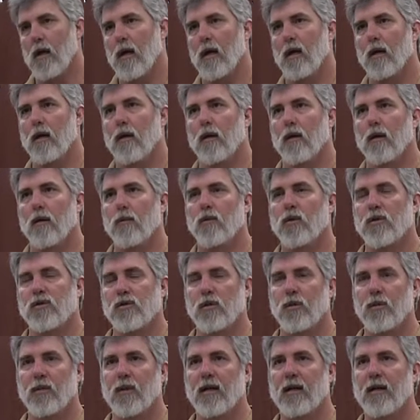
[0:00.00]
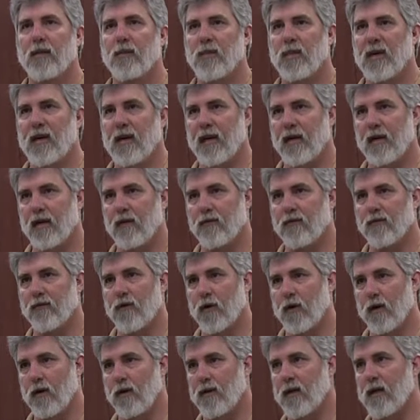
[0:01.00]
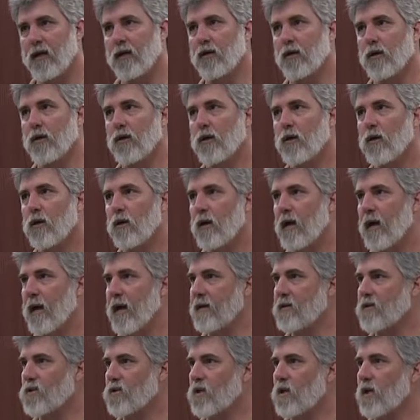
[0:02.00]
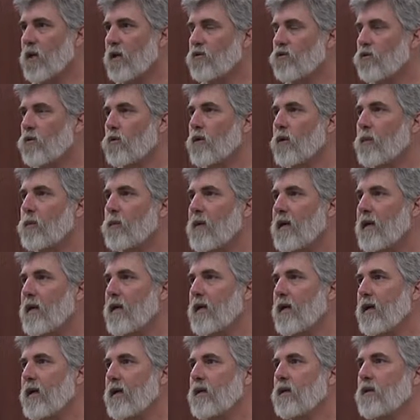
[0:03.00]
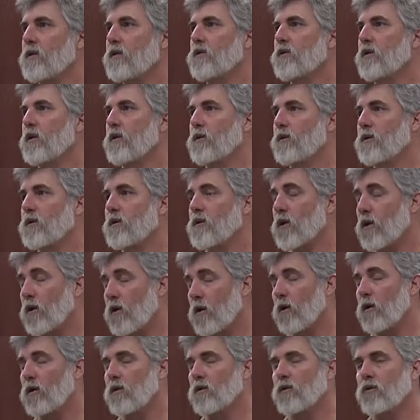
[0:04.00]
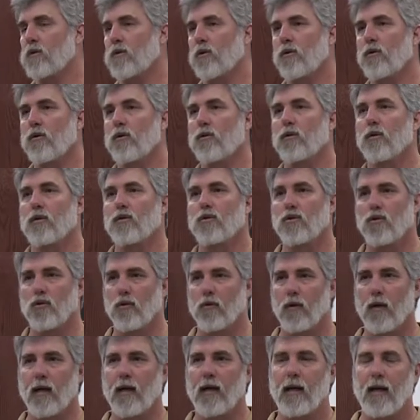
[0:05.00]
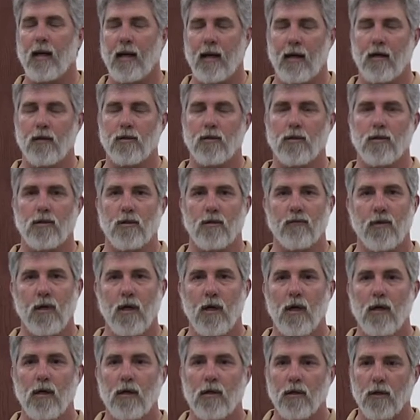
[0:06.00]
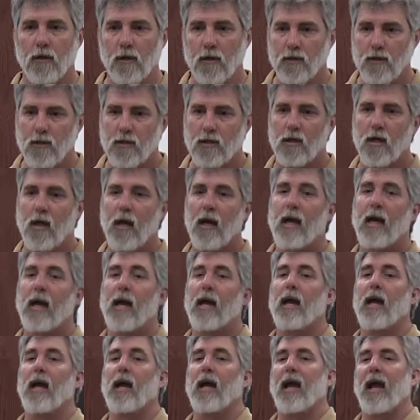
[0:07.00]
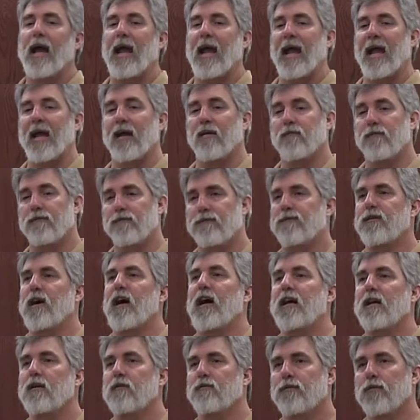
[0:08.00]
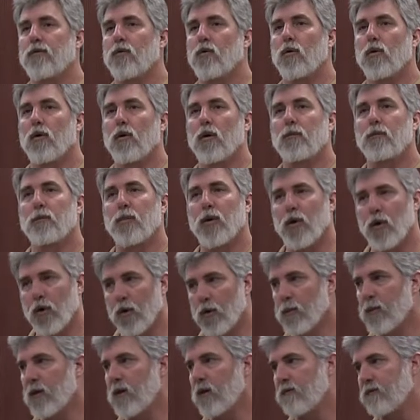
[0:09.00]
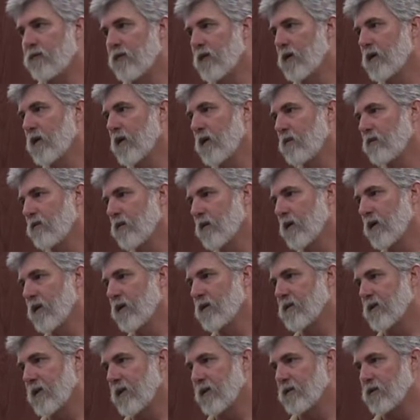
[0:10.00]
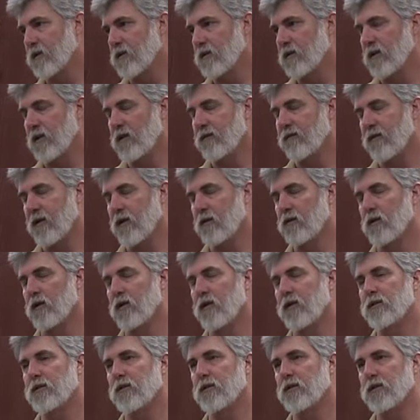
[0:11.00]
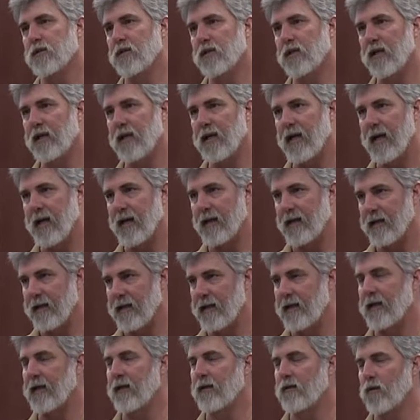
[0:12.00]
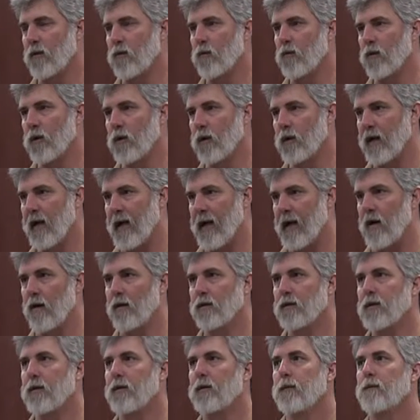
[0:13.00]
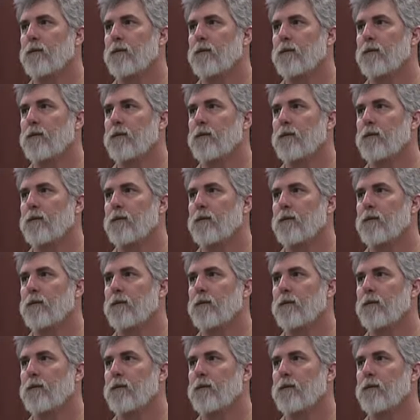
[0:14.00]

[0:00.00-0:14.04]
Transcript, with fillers: Uh, Mr. Bennett, being a far thinker, had scheduled a meeting to talk to the Joint Houses of Congress and fight for permanent funding for his agency, federal agency, and to get the word out.